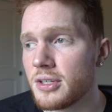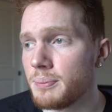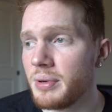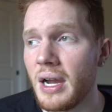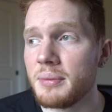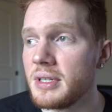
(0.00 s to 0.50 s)

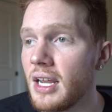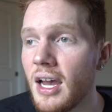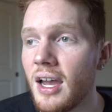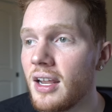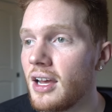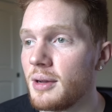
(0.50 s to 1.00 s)
Probably
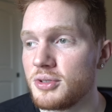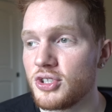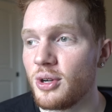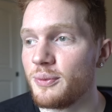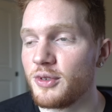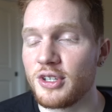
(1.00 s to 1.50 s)
not. I'm
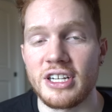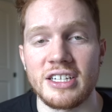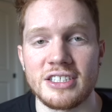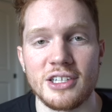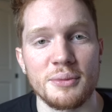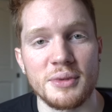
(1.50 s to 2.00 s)
sure I'm
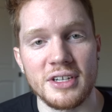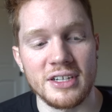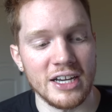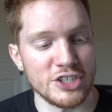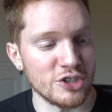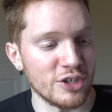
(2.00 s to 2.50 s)
forgetting
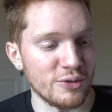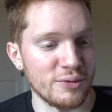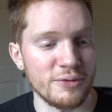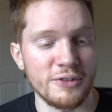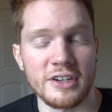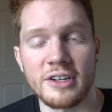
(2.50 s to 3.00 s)
something. I should
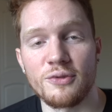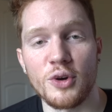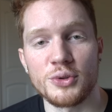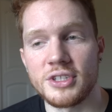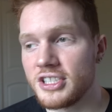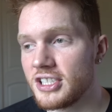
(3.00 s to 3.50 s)
have fucking
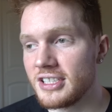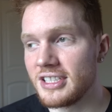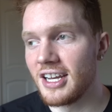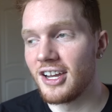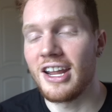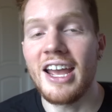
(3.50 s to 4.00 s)
wrote this shit
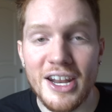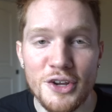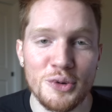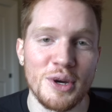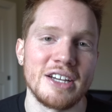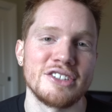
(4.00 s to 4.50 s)
down.
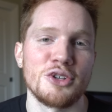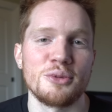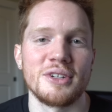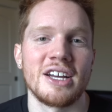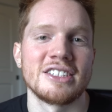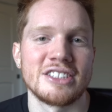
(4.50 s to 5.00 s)
Anyways, hope
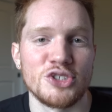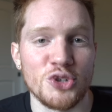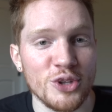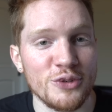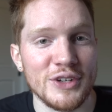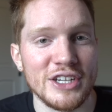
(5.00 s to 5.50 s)
you guys
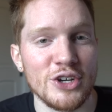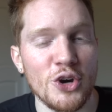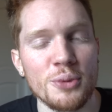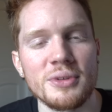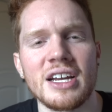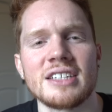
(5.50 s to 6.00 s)
enjoyed the video.
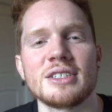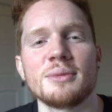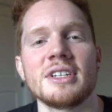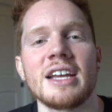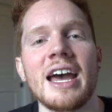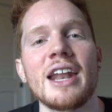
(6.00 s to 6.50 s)
Hope you got
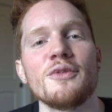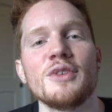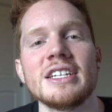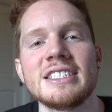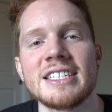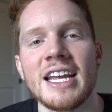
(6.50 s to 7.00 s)
something out of
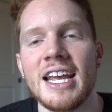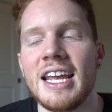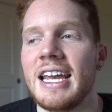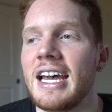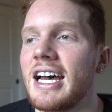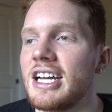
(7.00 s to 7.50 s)
it.
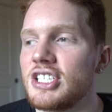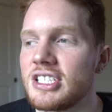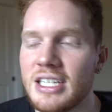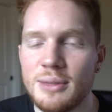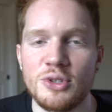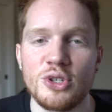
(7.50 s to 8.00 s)

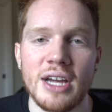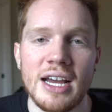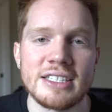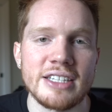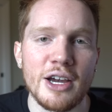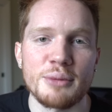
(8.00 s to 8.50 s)
Just keeping you
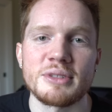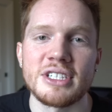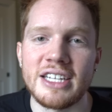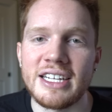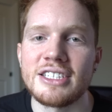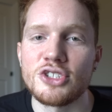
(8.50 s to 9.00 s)
guys up to
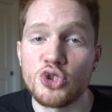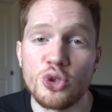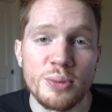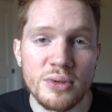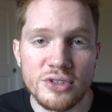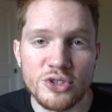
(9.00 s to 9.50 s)
date.
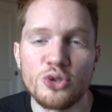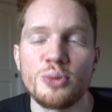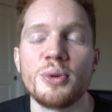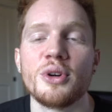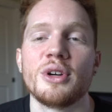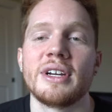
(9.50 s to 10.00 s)
Super,
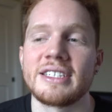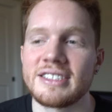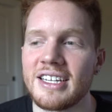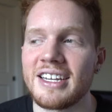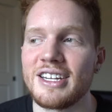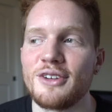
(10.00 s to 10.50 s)
super
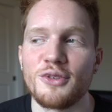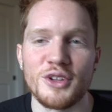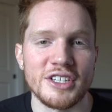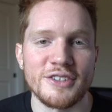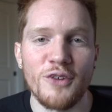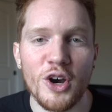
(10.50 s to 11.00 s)
excited for
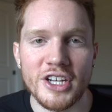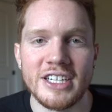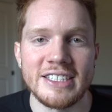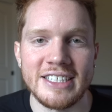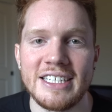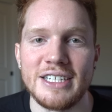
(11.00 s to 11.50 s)
this
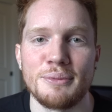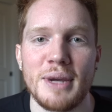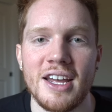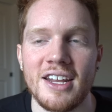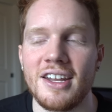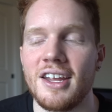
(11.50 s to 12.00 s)
fucking team,
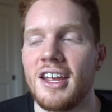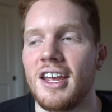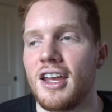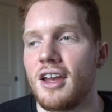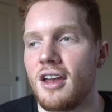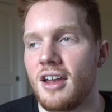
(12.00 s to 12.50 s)
man.
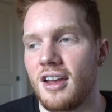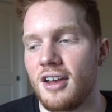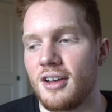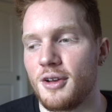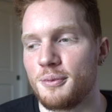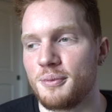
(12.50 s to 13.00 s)

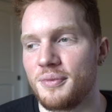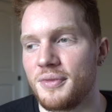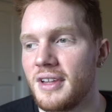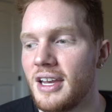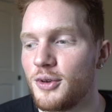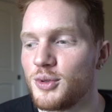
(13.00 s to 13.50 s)

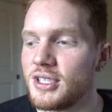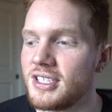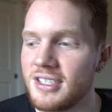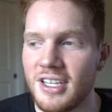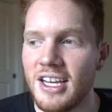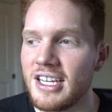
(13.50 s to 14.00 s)
I
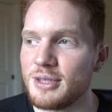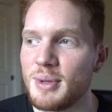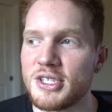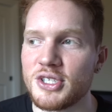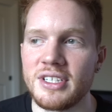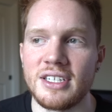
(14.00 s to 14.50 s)
was,
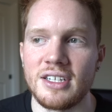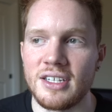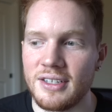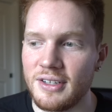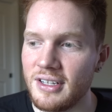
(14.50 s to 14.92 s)
especially,